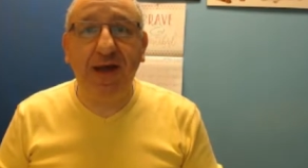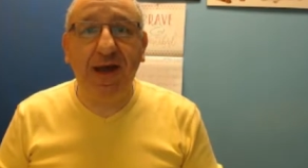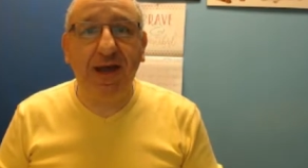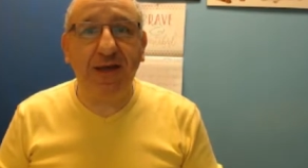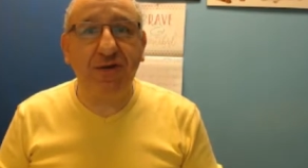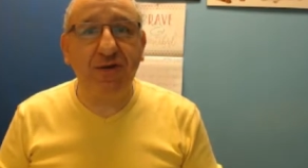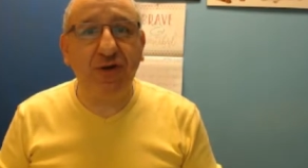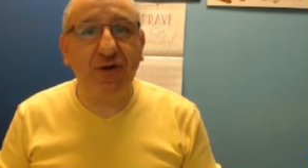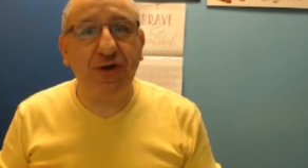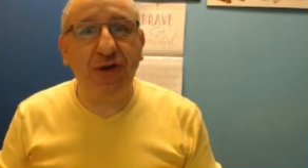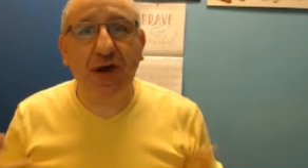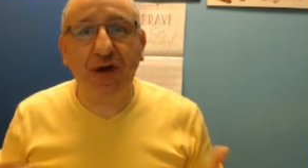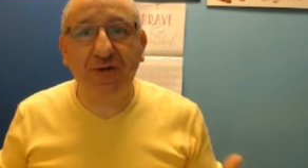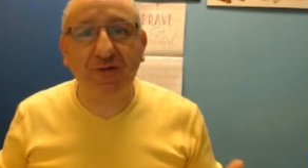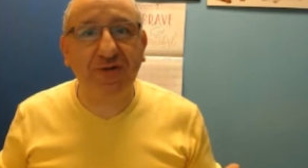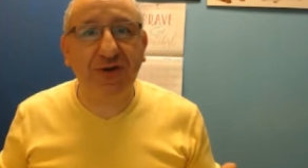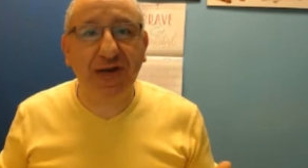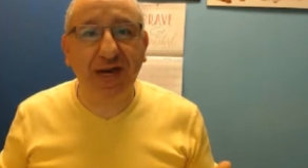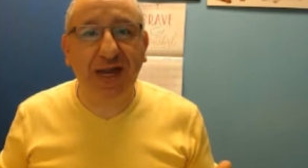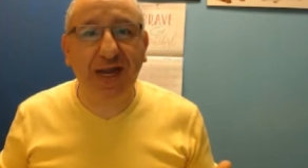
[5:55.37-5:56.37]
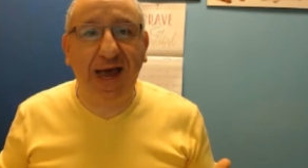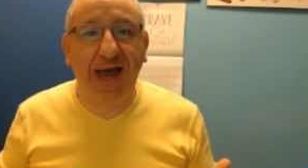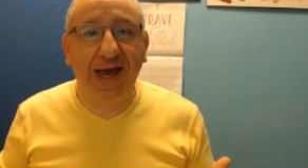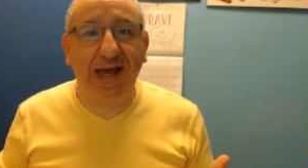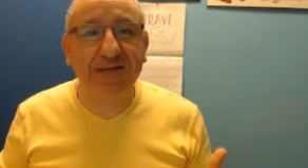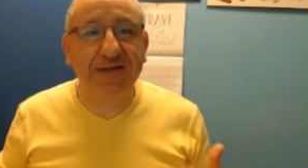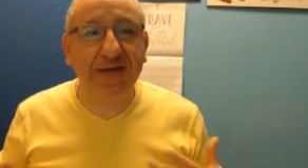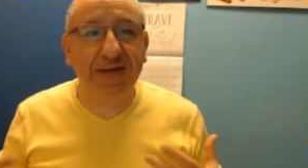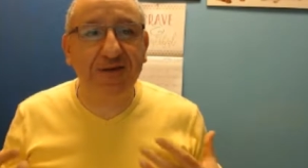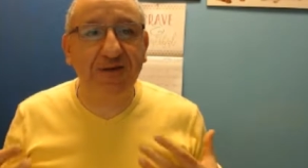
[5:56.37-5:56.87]
and you're not
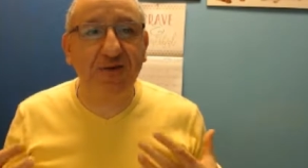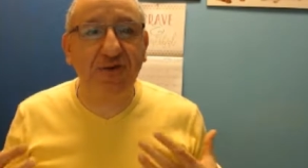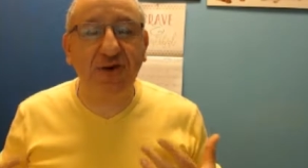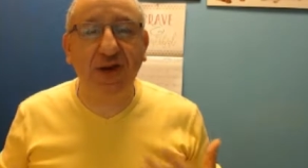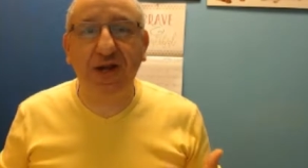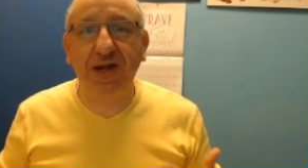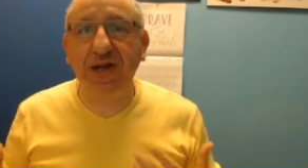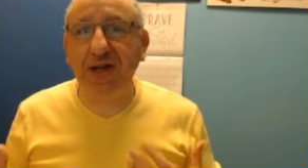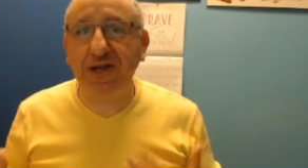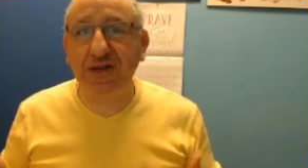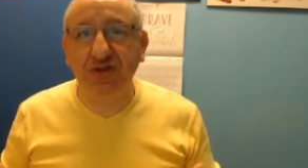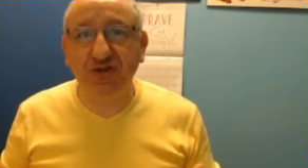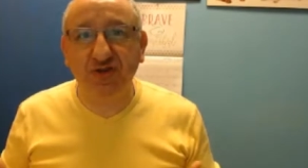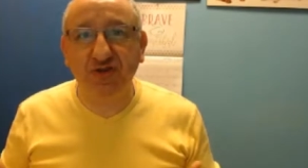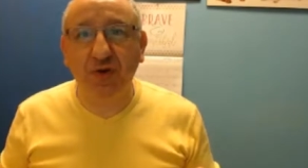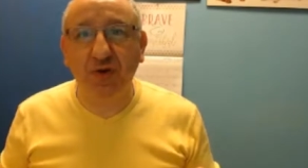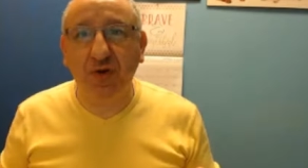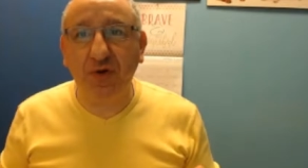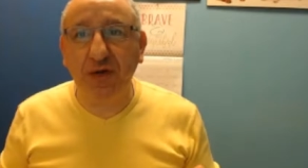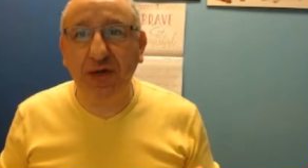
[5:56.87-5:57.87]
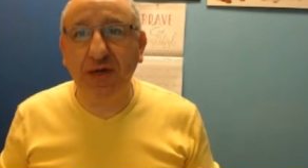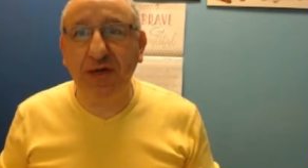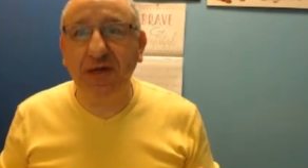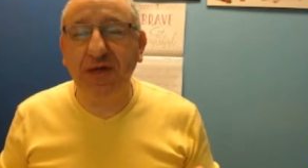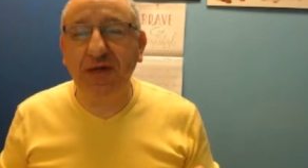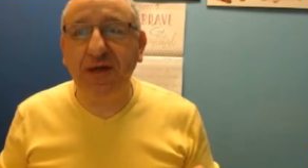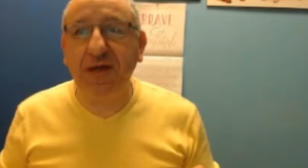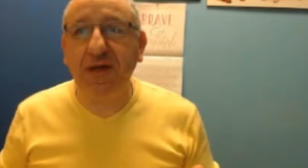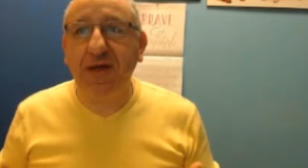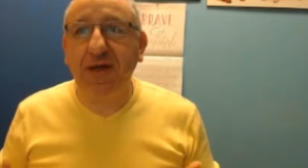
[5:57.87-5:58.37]
relaxed and you're not enjoying